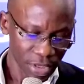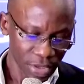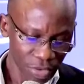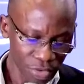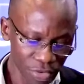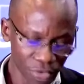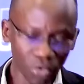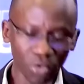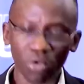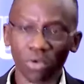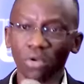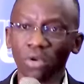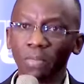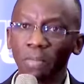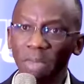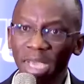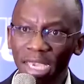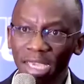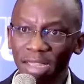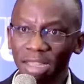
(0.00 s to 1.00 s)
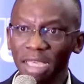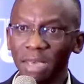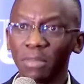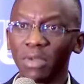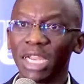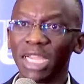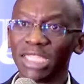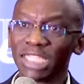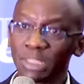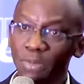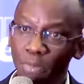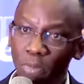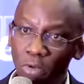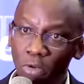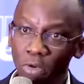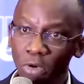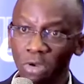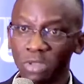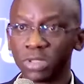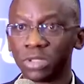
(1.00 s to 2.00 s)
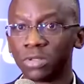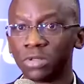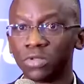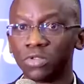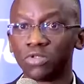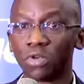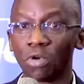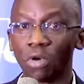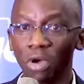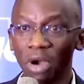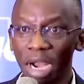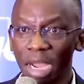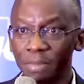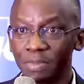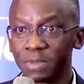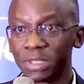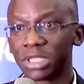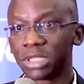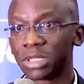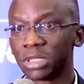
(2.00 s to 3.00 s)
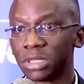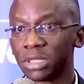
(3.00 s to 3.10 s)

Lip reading: you make them less prone to corrupt